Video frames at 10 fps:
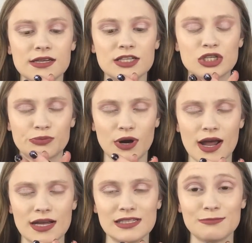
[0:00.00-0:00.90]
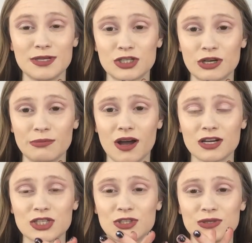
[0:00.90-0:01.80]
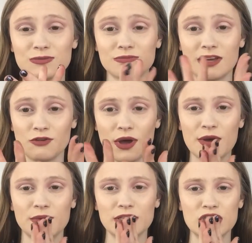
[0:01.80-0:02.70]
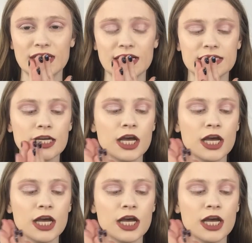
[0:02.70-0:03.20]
surprise mystery box giveaway when she gets it.